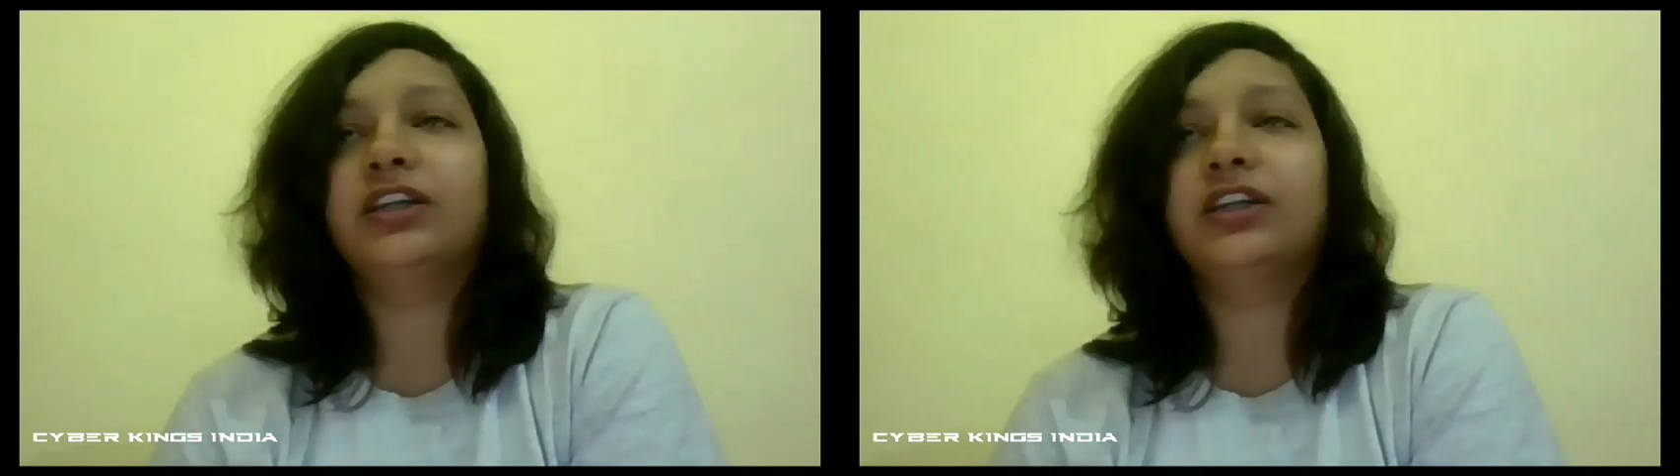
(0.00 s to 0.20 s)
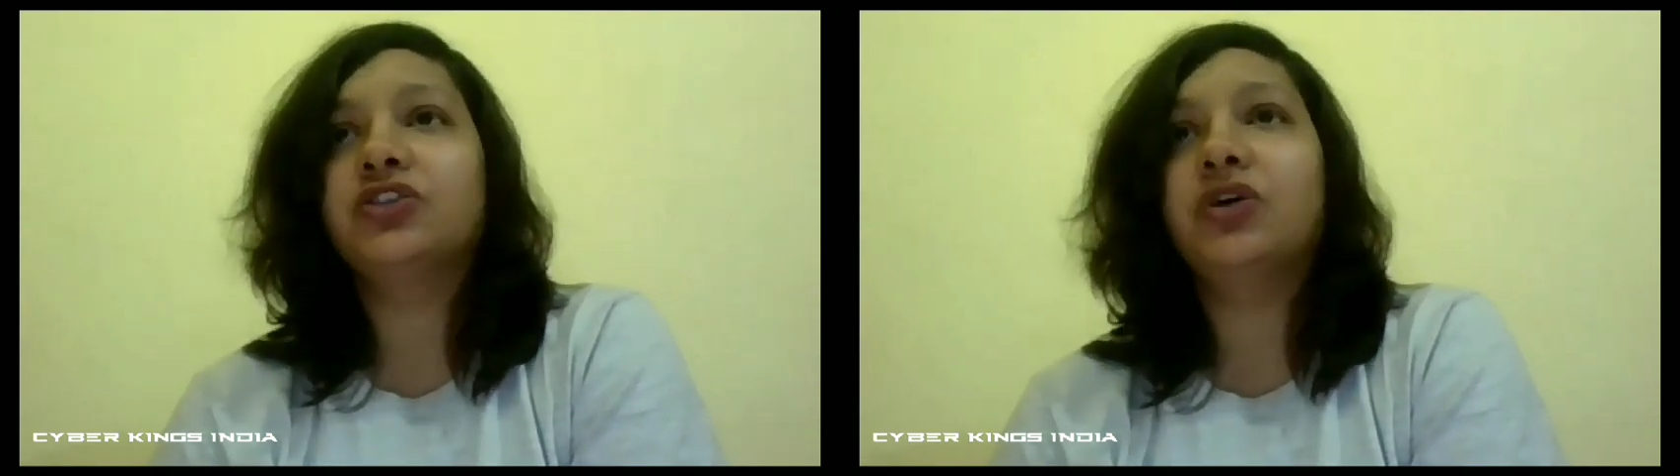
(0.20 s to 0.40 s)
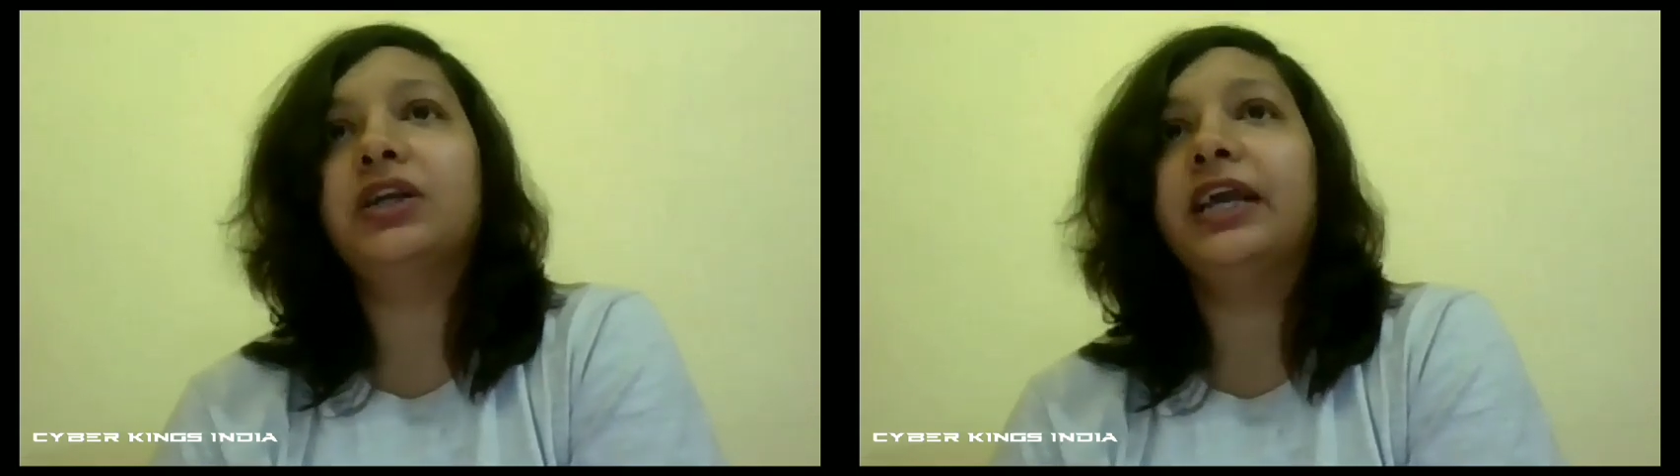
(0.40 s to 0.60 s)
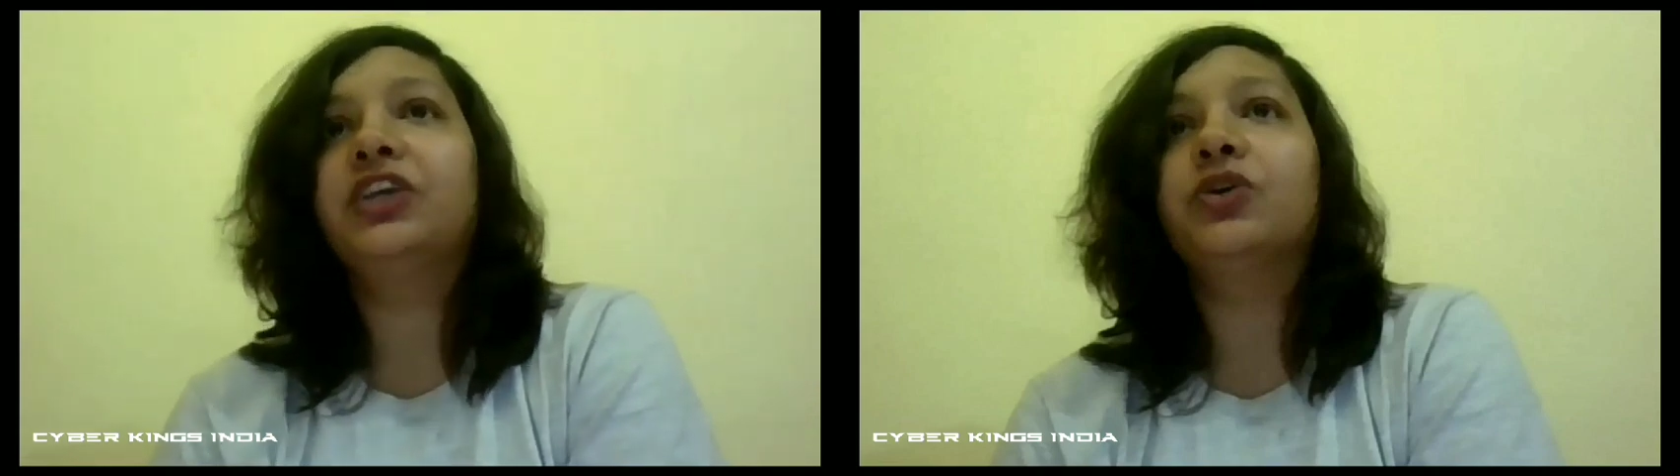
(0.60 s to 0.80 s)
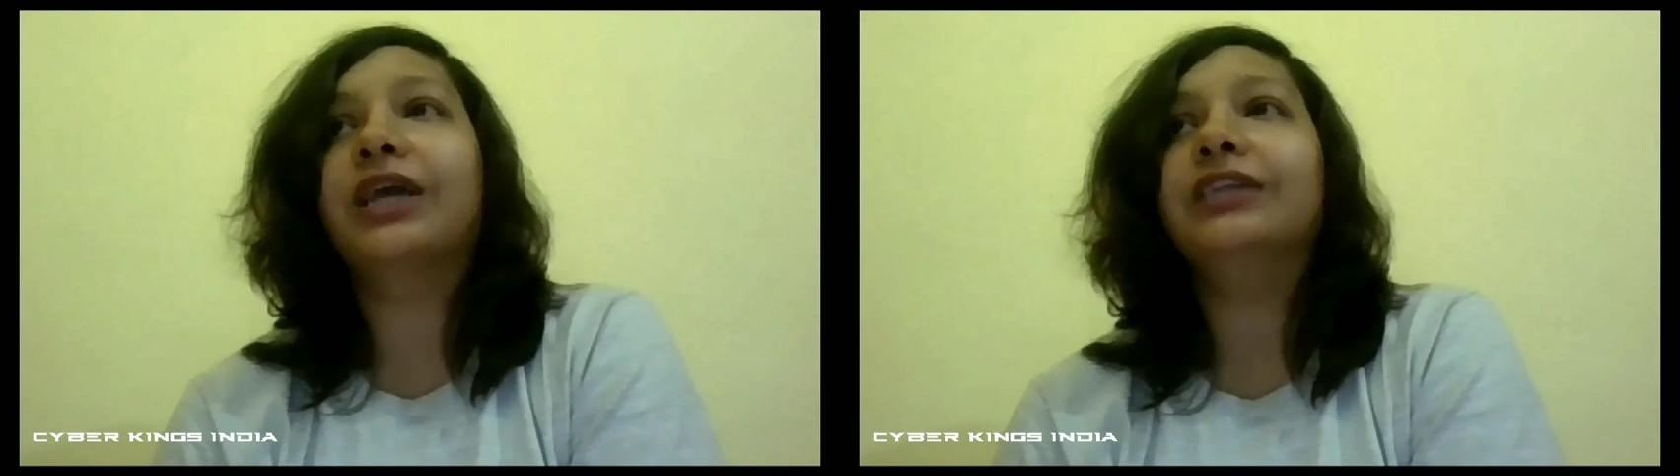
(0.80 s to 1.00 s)
It is not
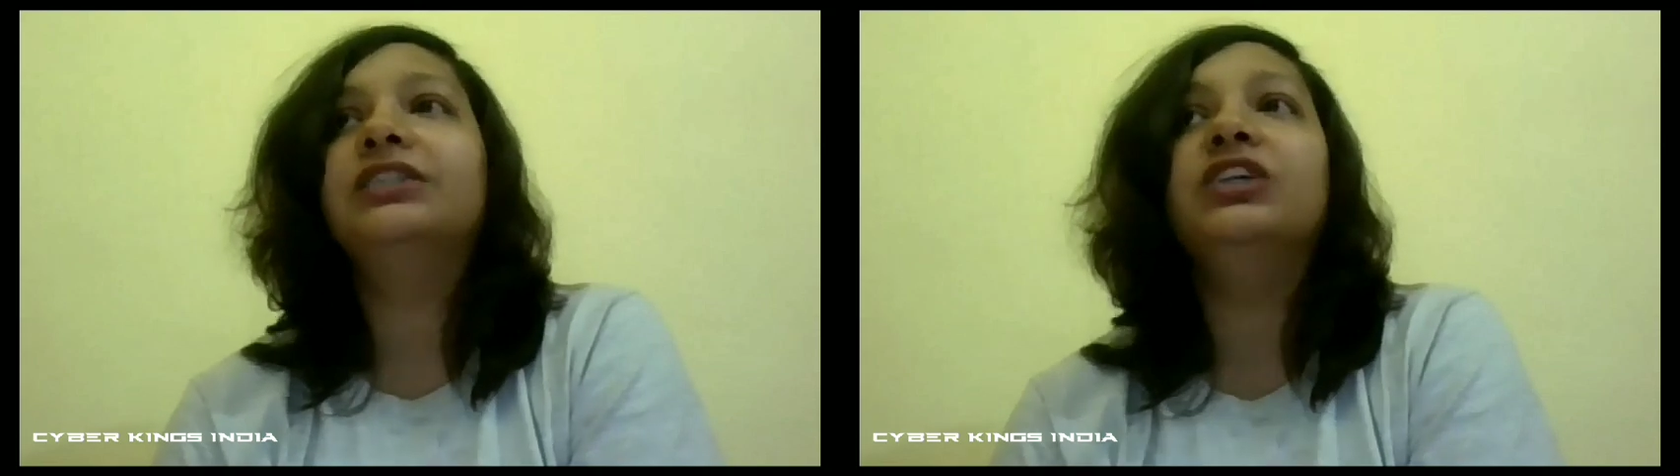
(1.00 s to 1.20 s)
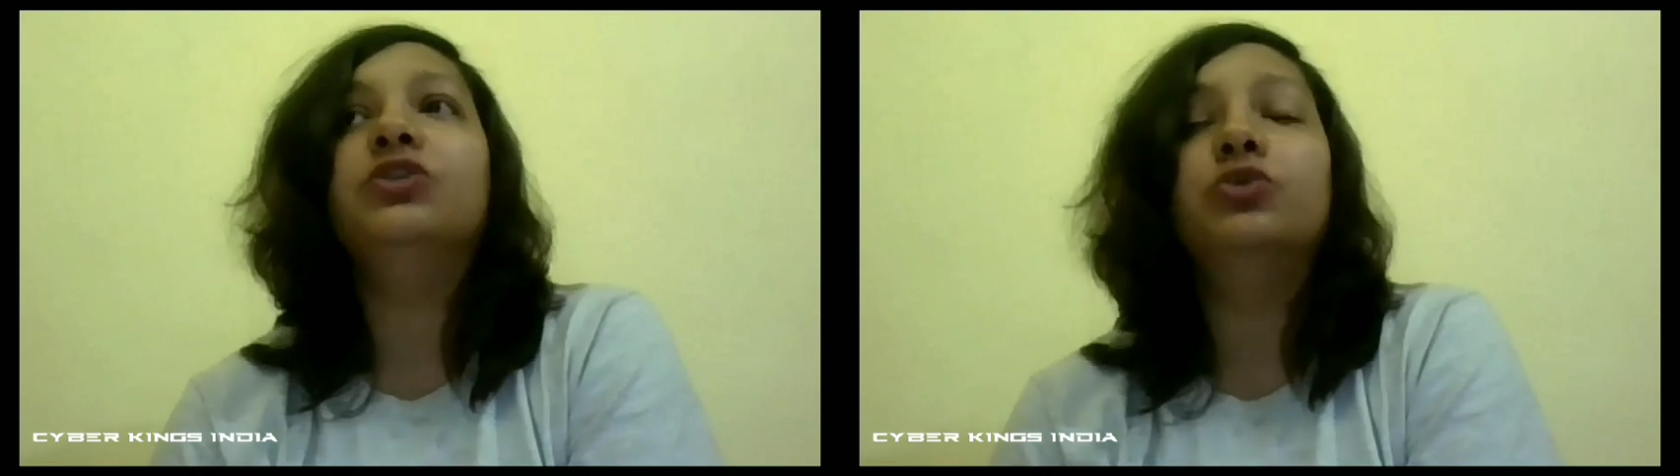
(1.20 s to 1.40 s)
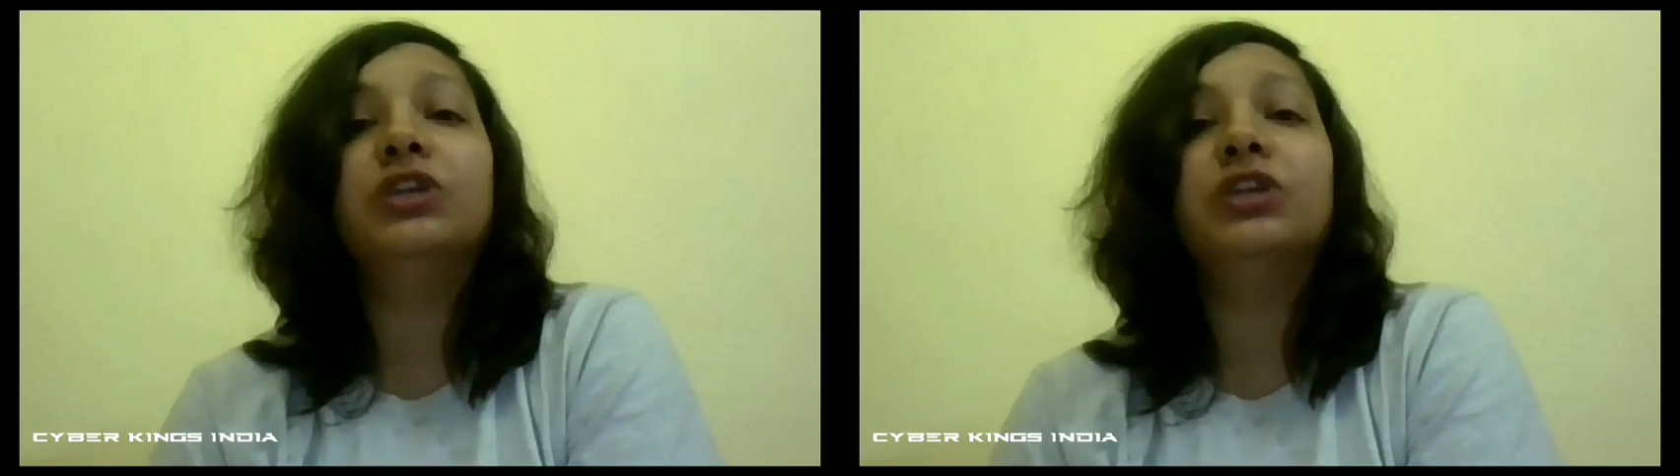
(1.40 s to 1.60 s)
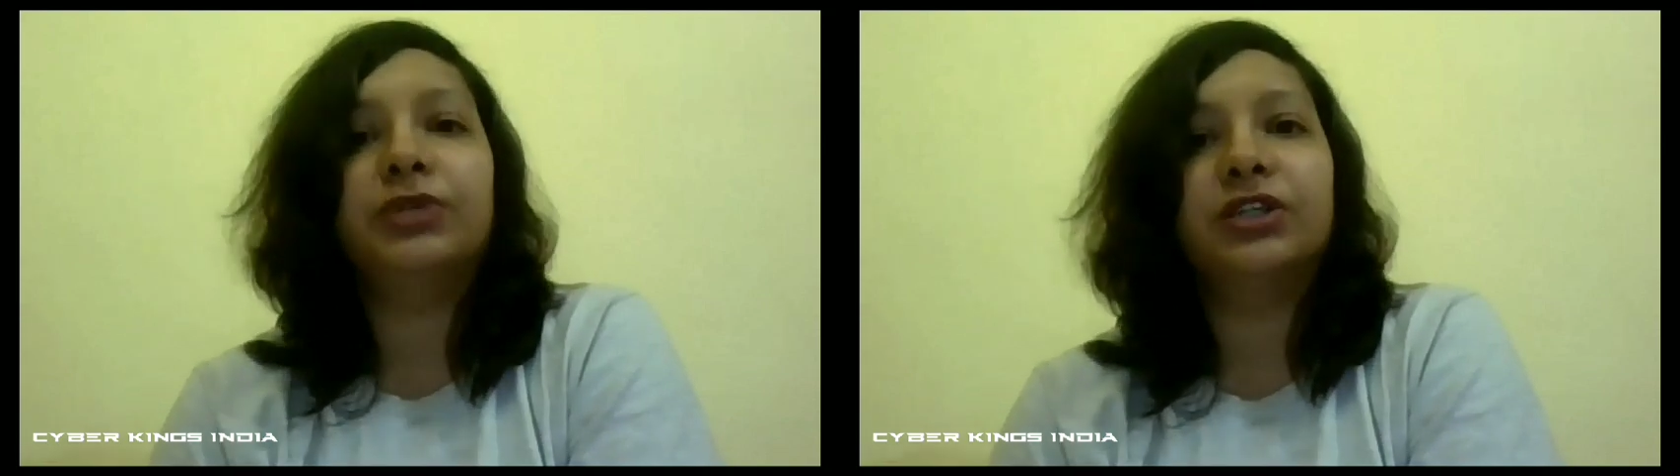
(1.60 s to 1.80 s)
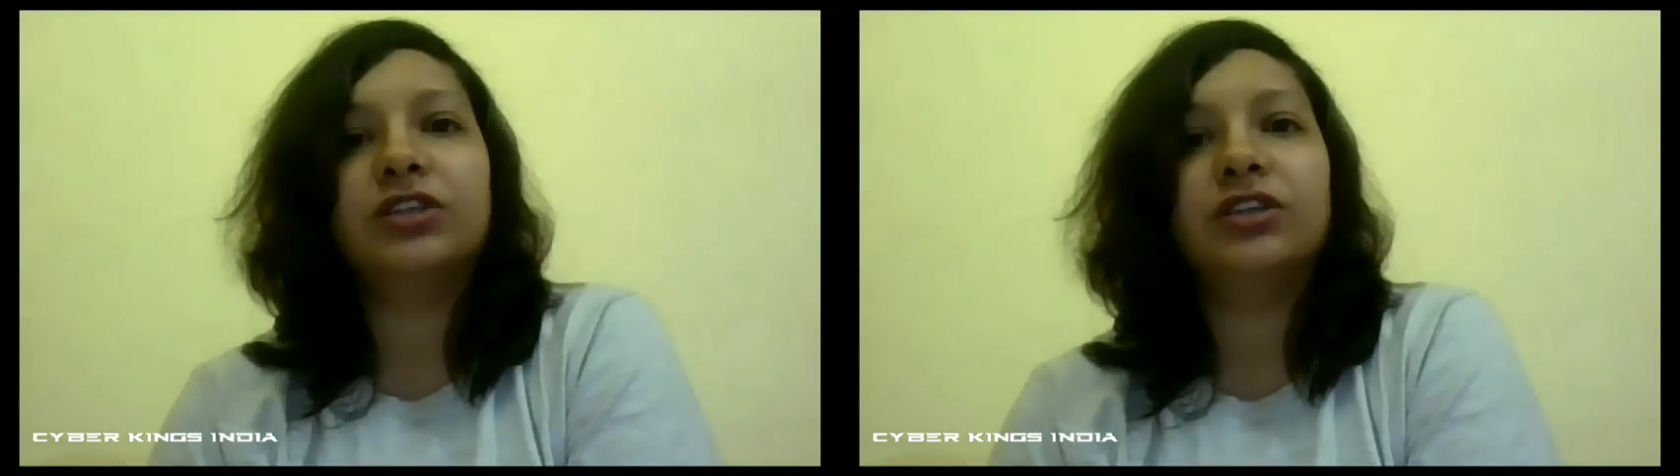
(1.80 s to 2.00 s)
like you can see who the
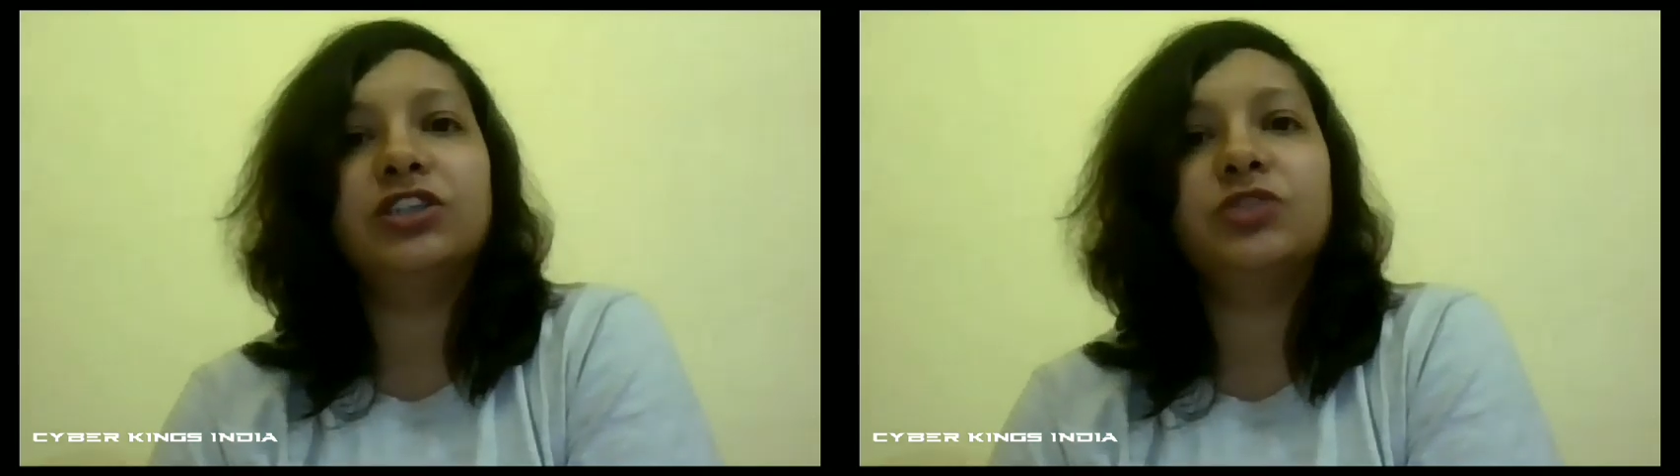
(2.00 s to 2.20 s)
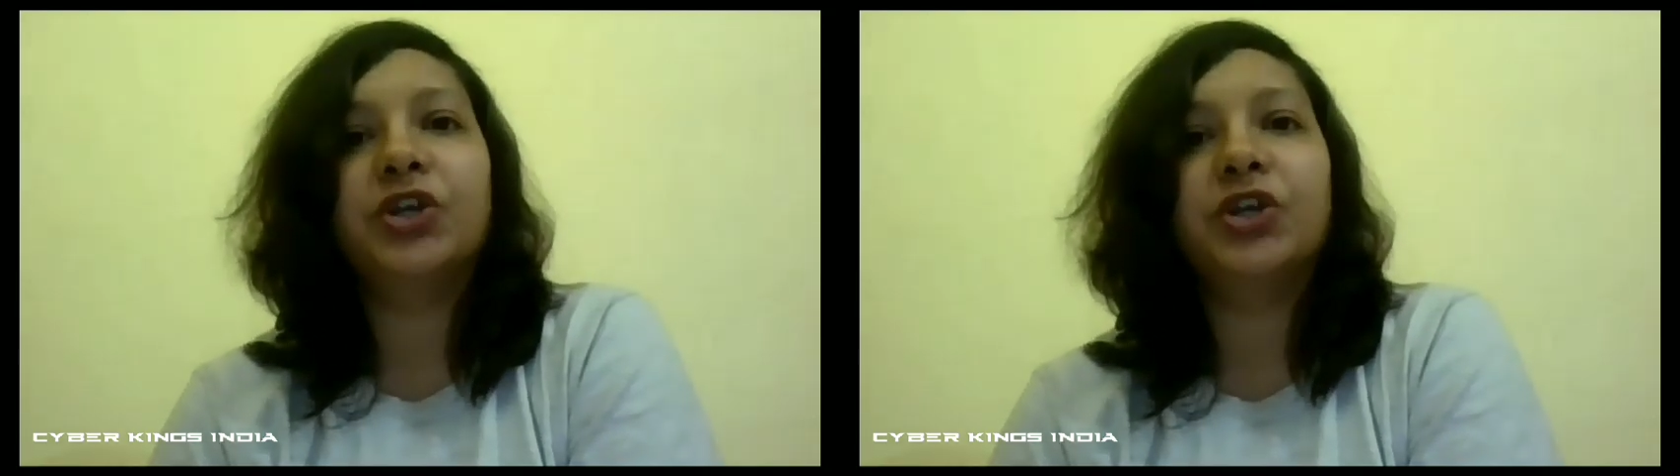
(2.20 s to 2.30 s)
person is,